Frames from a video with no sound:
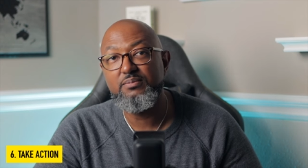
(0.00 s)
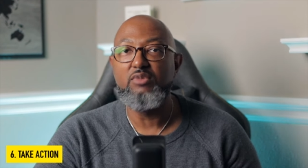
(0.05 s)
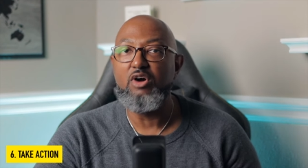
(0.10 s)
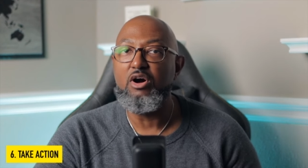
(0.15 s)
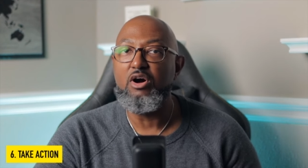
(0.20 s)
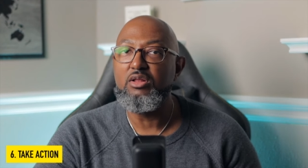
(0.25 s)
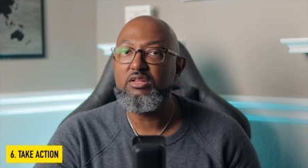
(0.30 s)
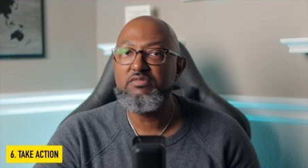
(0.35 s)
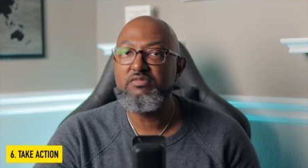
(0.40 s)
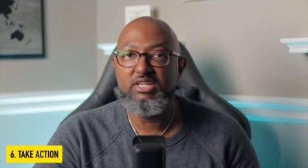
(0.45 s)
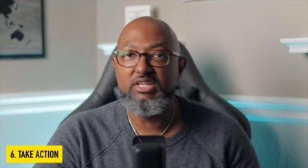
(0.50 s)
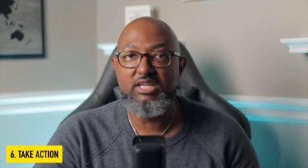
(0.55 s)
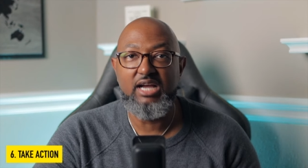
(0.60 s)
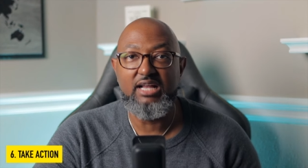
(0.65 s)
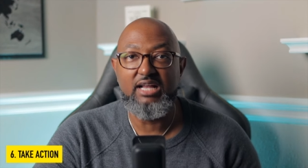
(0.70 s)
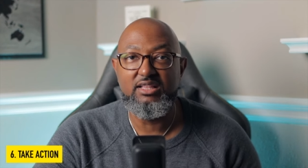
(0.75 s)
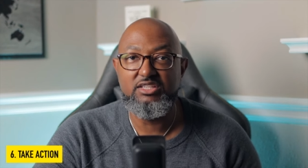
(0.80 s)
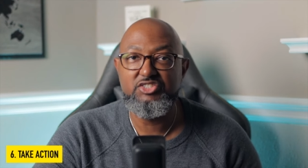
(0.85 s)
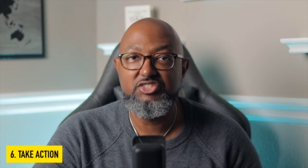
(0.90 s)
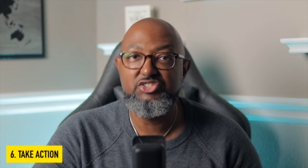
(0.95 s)
All of the
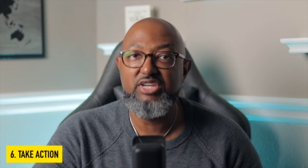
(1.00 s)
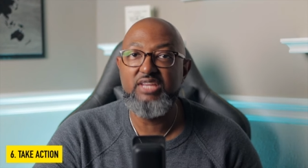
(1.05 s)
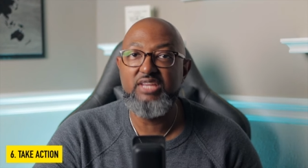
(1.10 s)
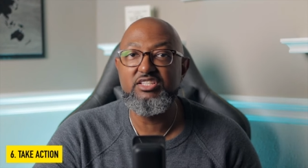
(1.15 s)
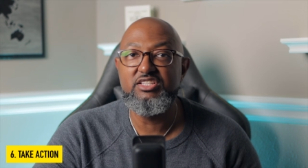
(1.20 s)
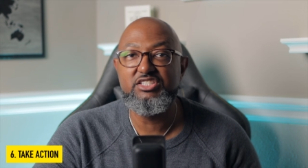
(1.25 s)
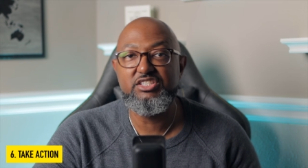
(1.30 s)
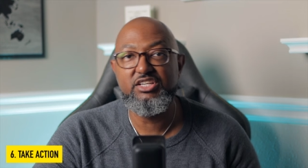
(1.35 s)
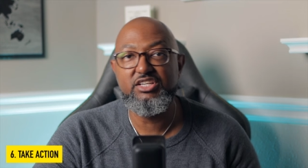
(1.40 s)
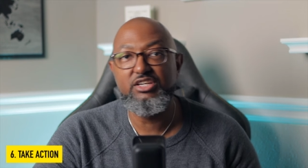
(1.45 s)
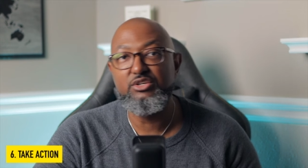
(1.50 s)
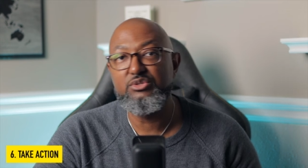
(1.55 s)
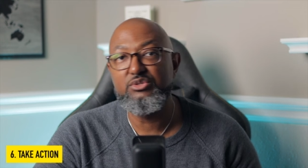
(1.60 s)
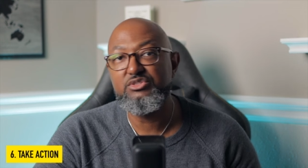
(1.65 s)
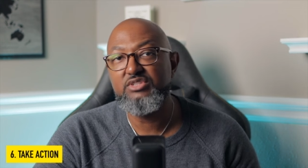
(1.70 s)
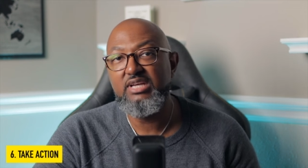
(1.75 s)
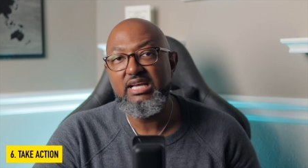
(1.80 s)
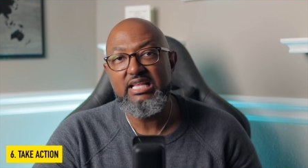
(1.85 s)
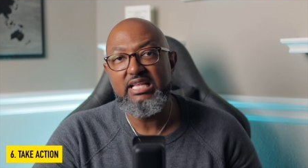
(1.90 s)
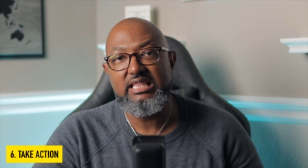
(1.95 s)
knowledge and the skills
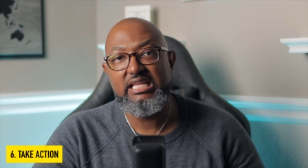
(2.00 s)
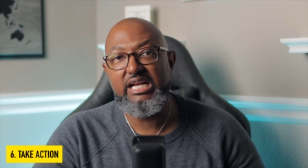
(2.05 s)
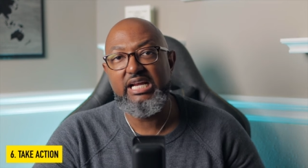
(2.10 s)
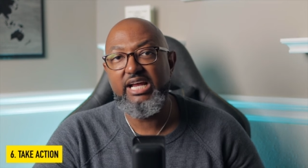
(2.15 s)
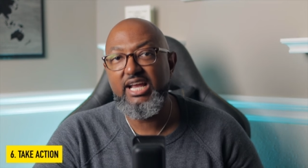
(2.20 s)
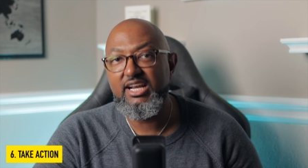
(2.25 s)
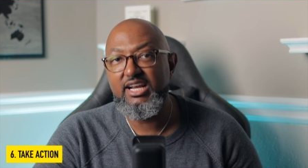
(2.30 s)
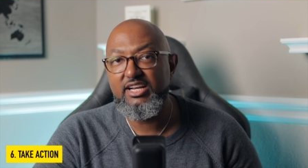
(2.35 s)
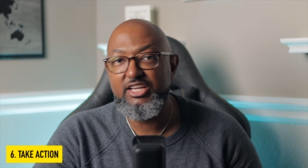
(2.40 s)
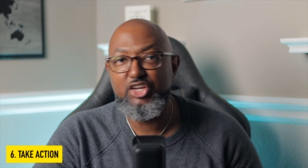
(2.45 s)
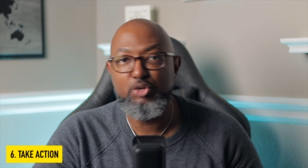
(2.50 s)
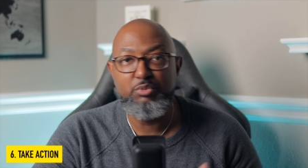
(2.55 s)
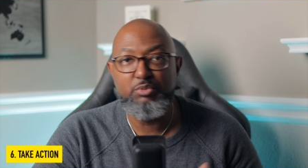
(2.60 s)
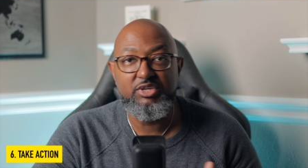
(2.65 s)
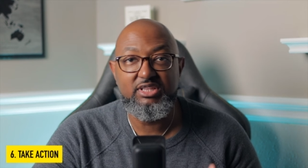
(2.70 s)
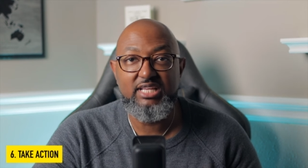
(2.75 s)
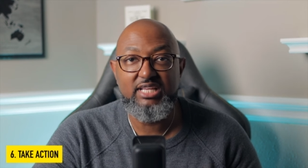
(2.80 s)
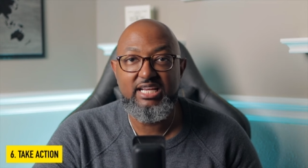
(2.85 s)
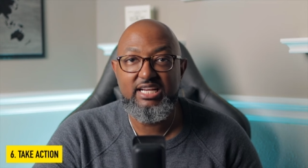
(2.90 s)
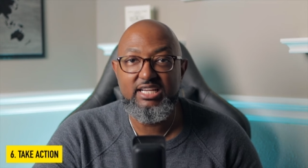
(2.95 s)
that I had
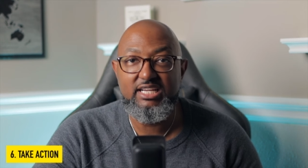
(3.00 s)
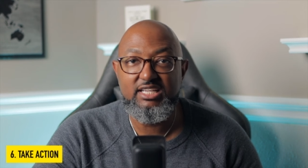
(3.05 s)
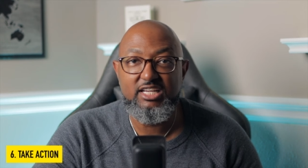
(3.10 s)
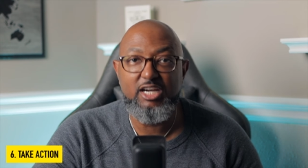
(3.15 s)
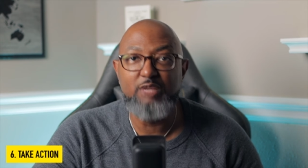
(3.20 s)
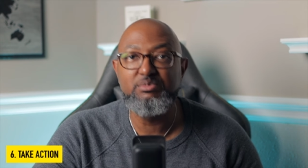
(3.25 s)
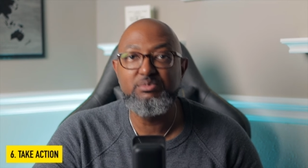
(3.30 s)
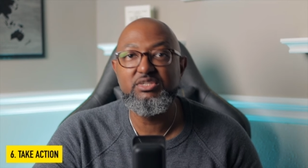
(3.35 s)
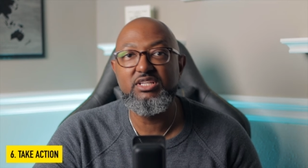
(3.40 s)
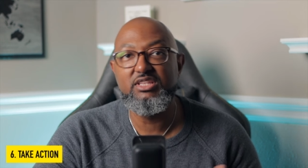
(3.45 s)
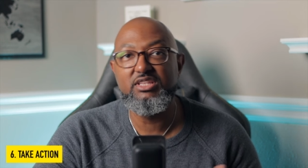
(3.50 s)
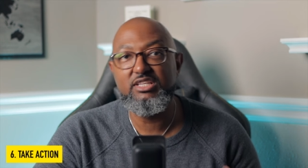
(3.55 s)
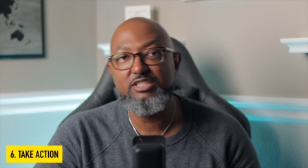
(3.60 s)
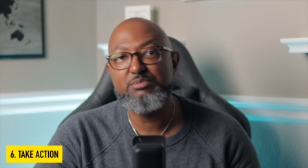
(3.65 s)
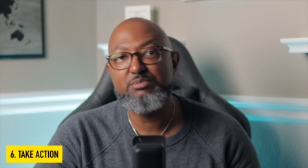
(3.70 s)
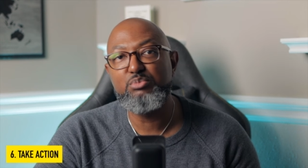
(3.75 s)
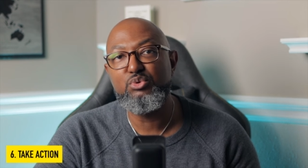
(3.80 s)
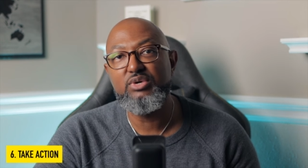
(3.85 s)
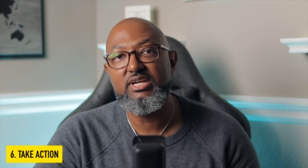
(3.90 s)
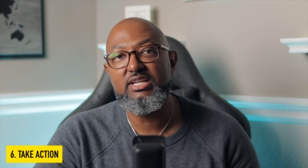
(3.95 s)
accumulated up to this
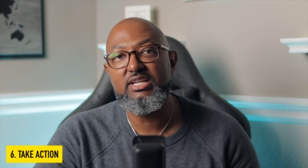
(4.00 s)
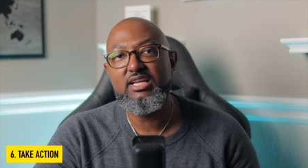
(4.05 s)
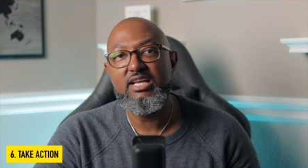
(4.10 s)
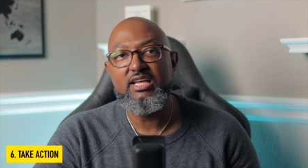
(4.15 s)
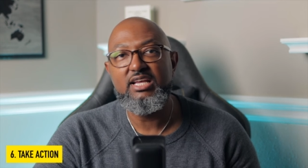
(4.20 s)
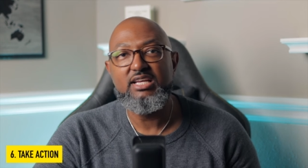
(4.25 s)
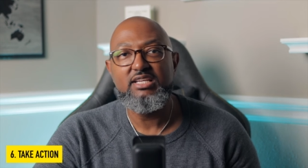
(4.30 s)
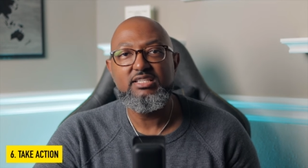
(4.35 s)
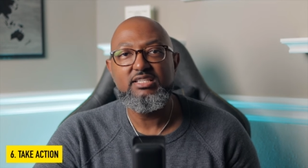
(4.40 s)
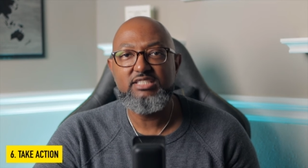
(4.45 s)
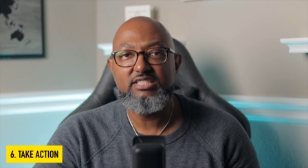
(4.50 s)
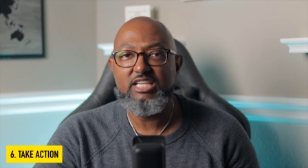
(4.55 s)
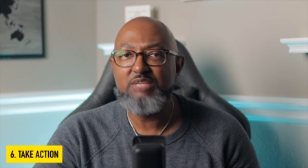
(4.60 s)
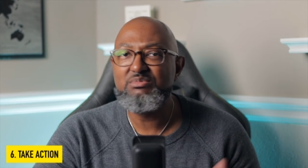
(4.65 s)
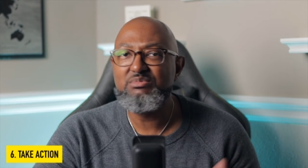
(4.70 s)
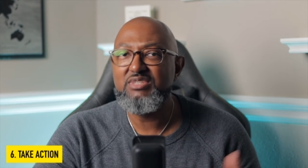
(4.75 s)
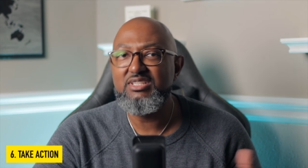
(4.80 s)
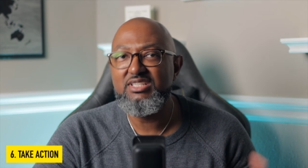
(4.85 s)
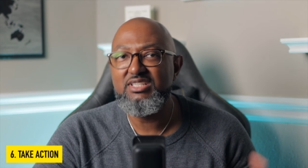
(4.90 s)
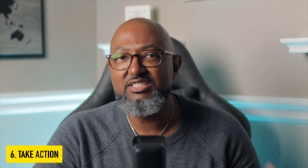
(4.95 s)
point seemed
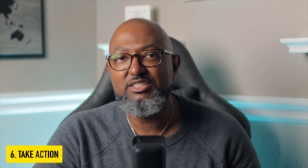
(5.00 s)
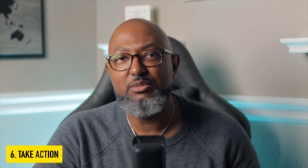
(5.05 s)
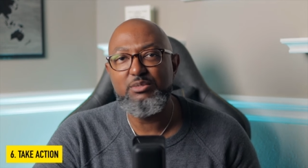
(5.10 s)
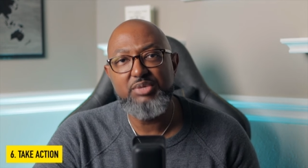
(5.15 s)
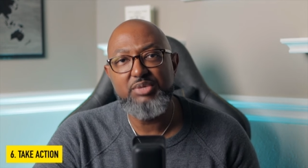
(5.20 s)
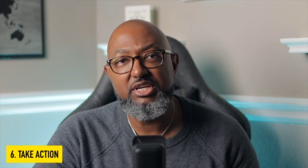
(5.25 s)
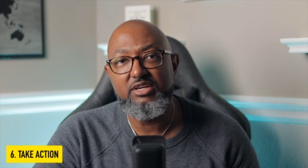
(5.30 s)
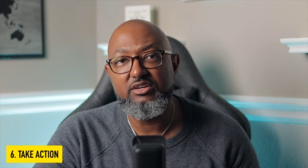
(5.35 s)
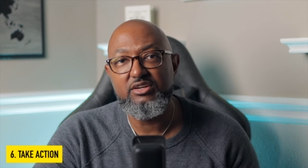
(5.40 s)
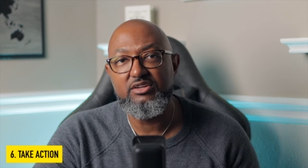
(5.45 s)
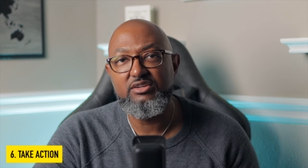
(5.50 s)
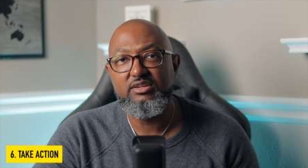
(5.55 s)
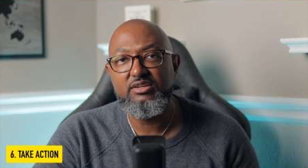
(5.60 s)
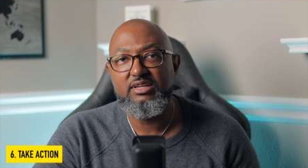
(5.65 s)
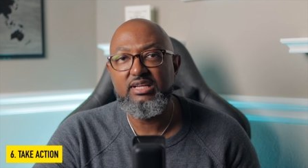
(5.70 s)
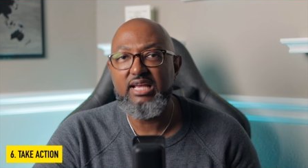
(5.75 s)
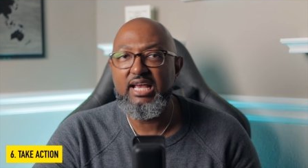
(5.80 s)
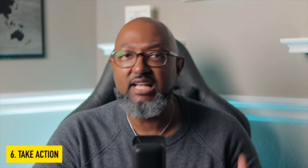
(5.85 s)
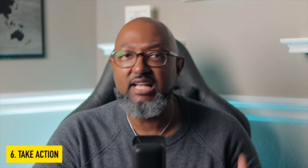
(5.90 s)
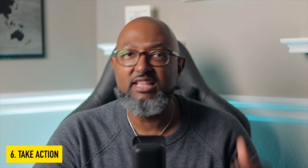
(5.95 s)
to disappear,
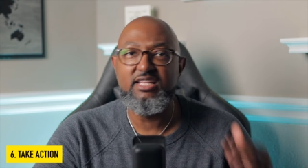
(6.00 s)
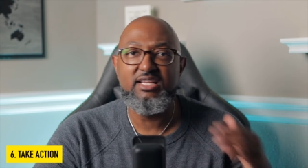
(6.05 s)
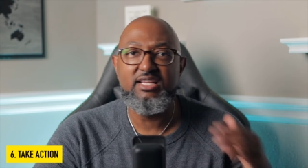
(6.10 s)
and the